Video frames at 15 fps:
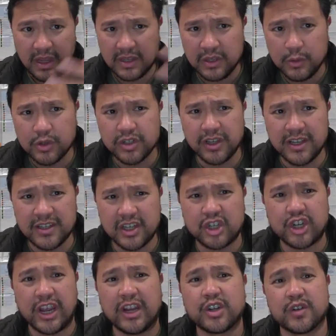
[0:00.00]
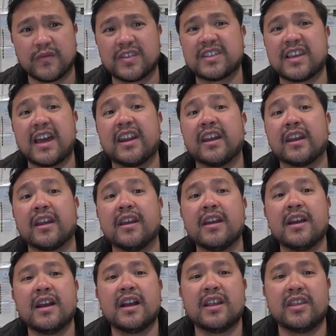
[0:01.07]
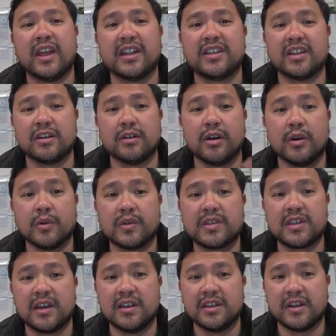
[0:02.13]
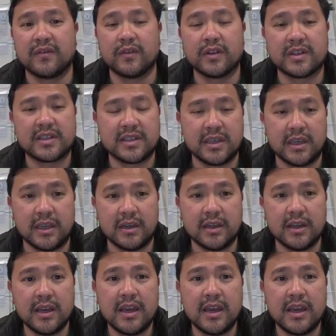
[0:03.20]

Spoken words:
Usually it's a change of setting that denotes a different scene.